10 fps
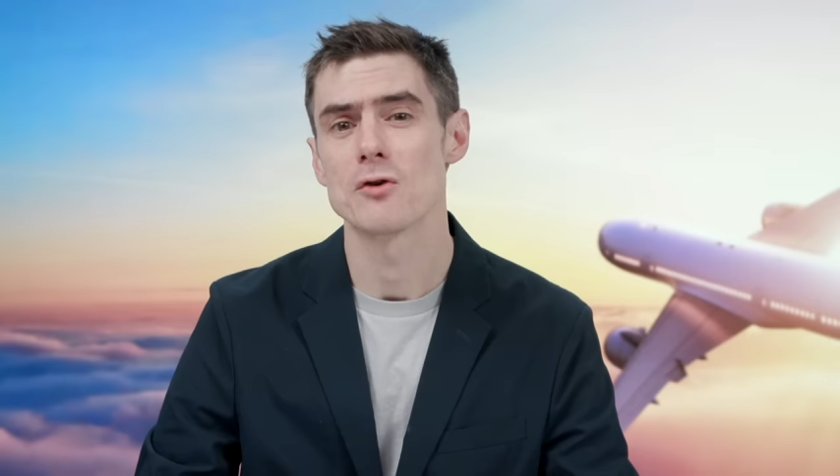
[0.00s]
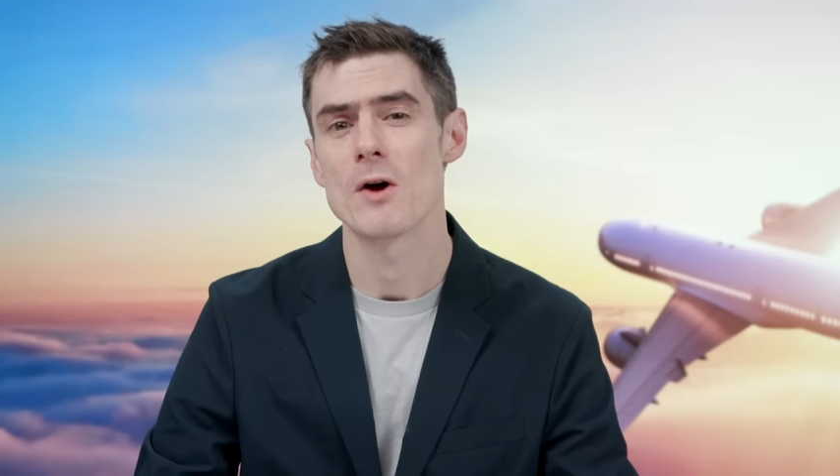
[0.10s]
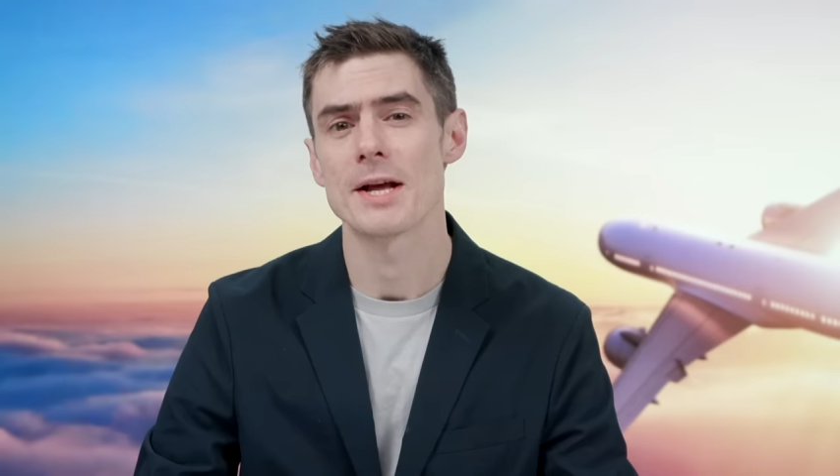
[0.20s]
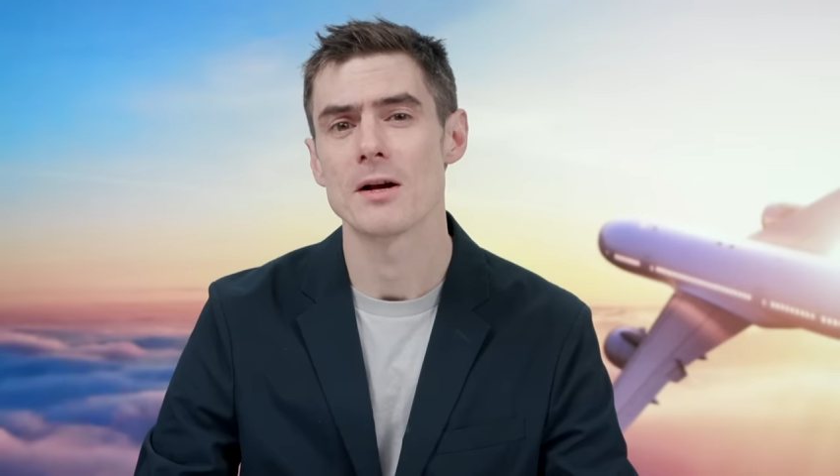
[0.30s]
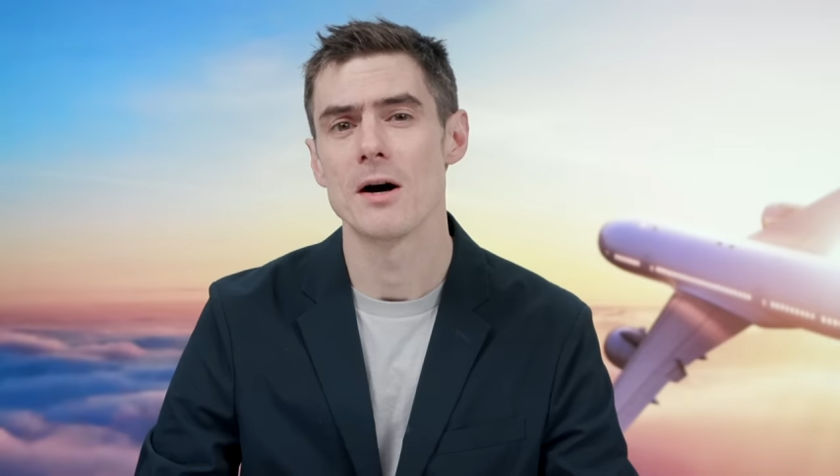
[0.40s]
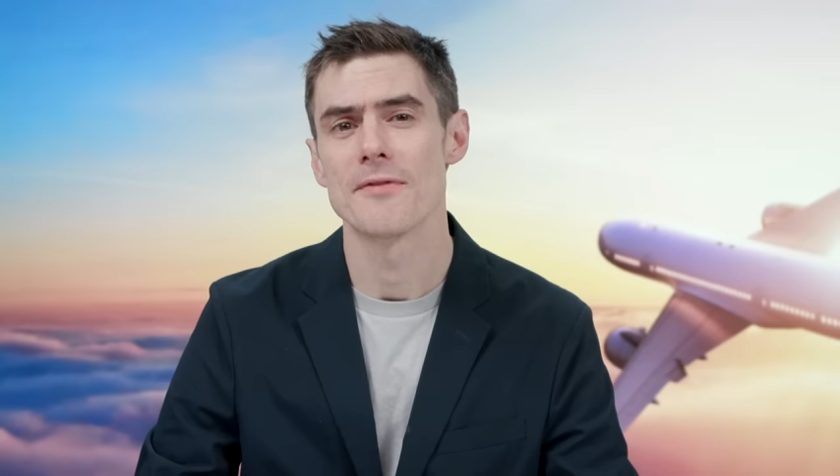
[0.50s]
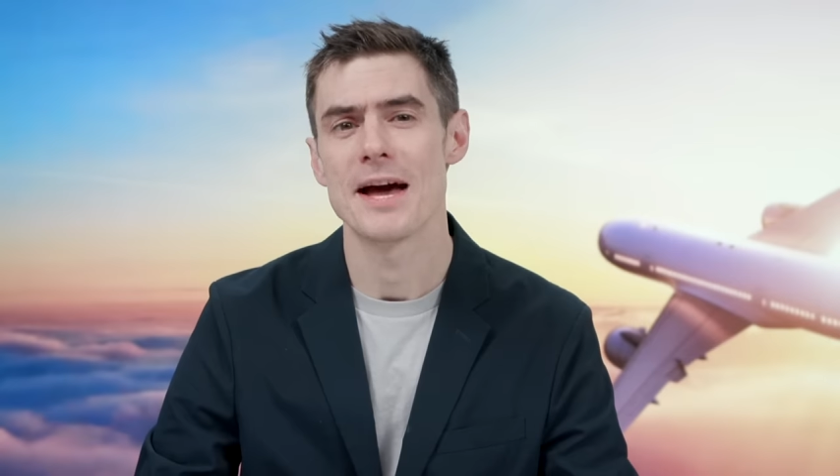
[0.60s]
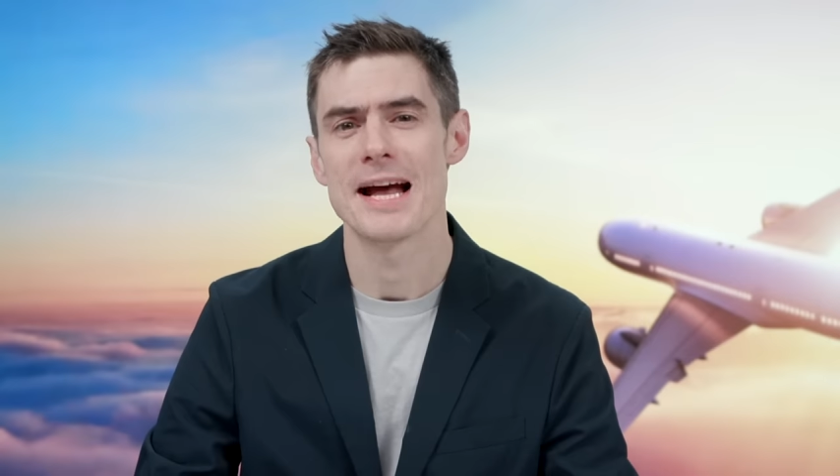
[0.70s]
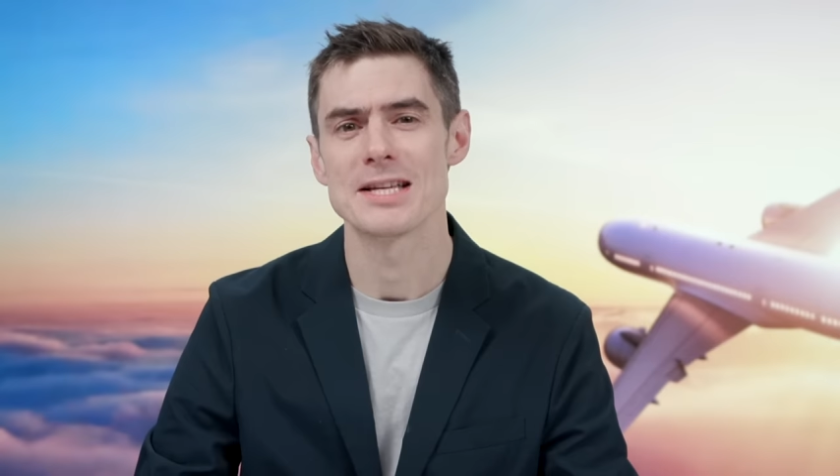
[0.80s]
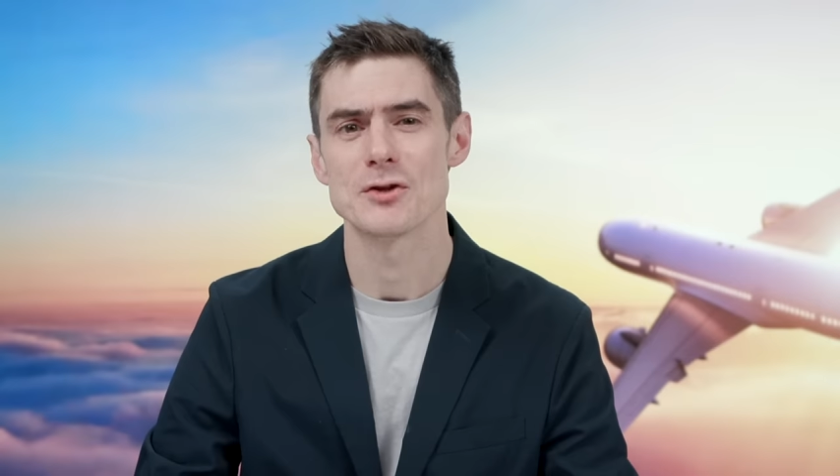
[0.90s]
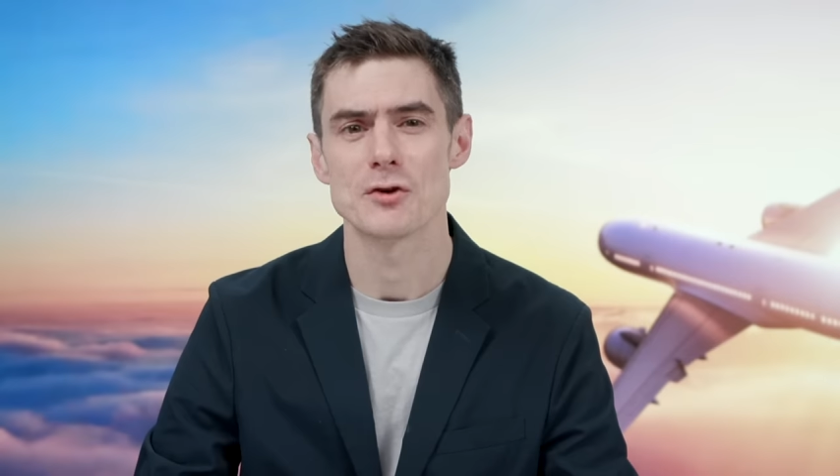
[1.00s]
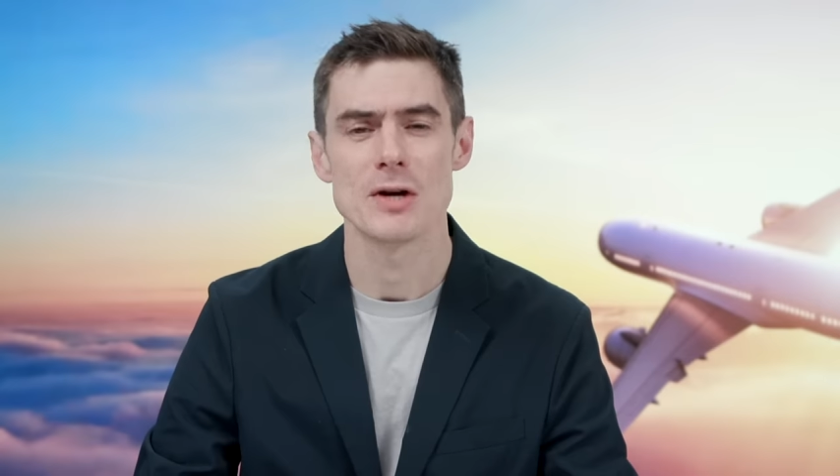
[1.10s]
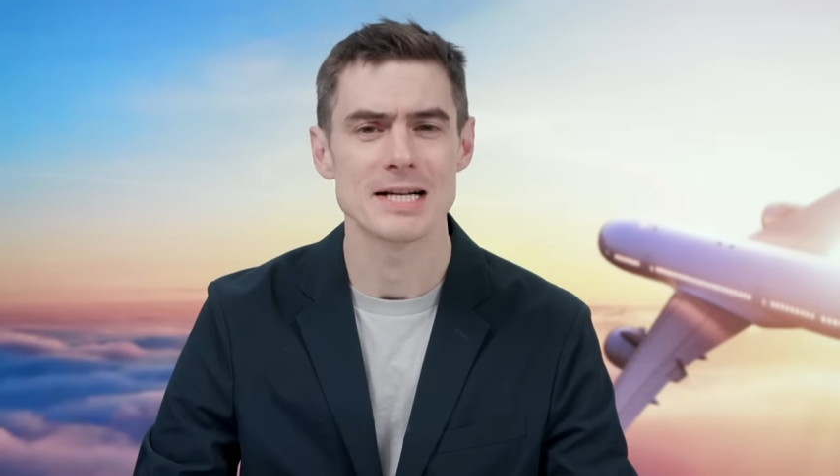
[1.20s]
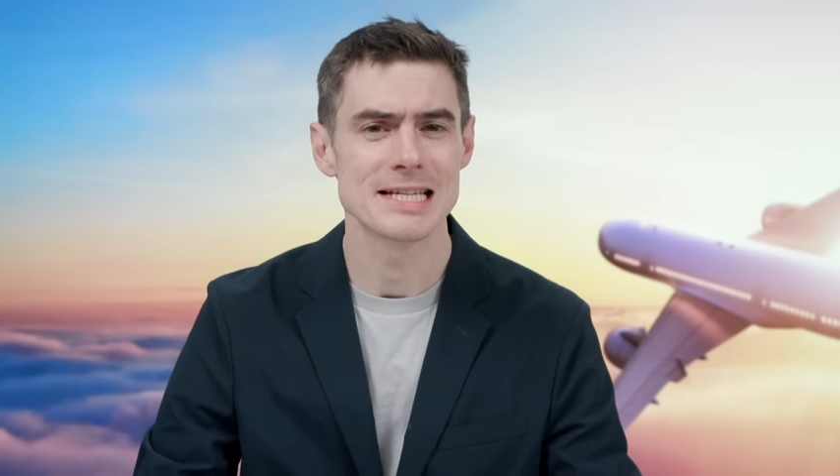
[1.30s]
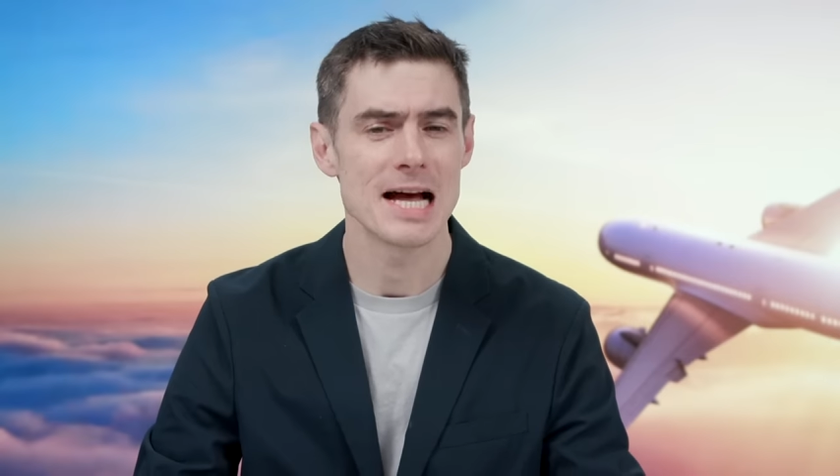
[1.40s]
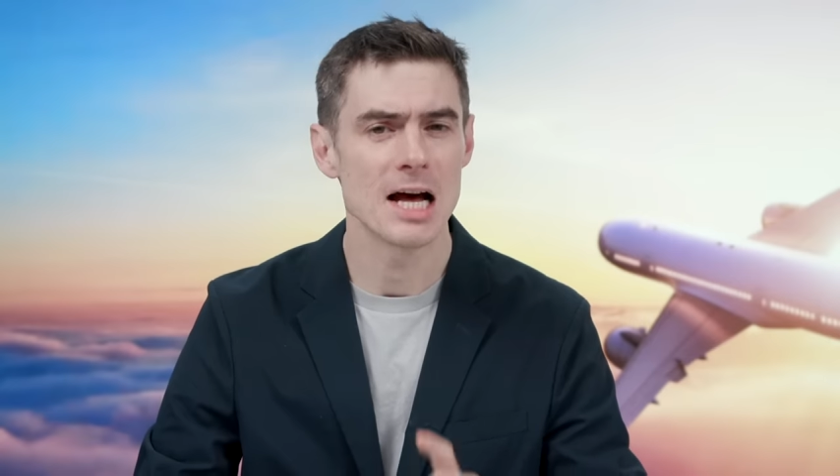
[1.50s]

credit card that has attracted